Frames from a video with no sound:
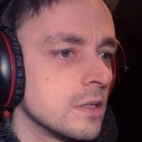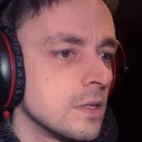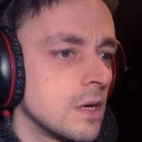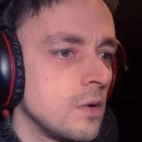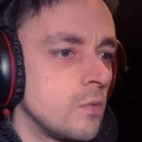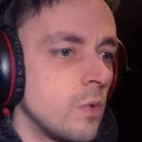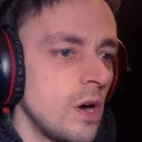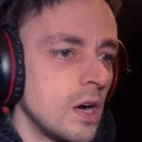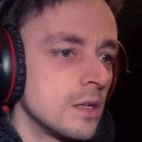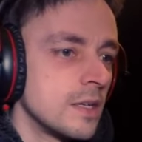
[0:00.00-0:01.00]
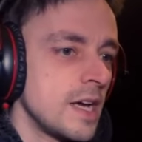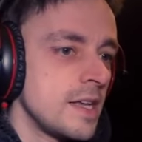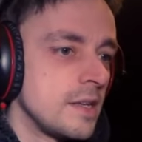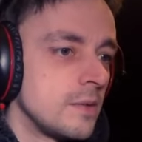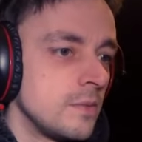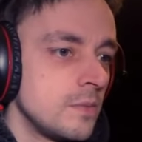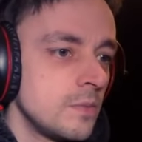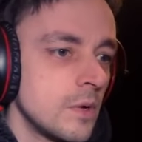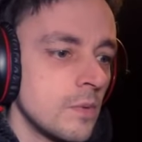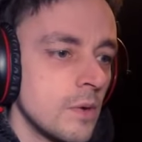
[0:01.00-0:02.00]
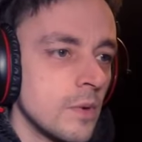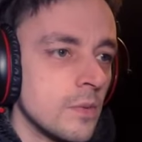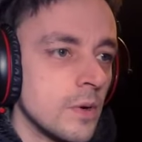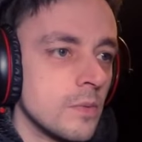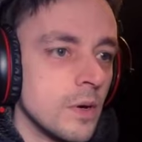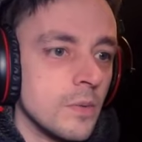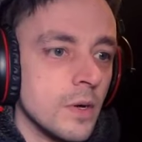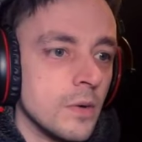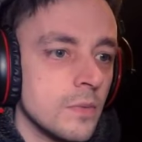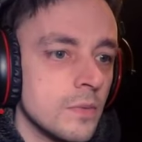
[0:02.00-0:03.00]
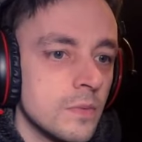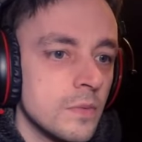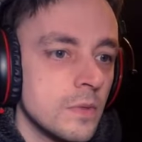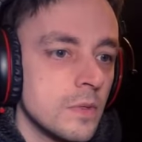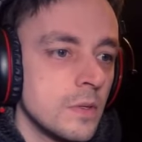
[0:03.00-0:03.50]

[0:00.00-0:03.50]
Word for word: Oh, what? Hey! Whoa, whoa, whoa, whoa, whoa, whoa.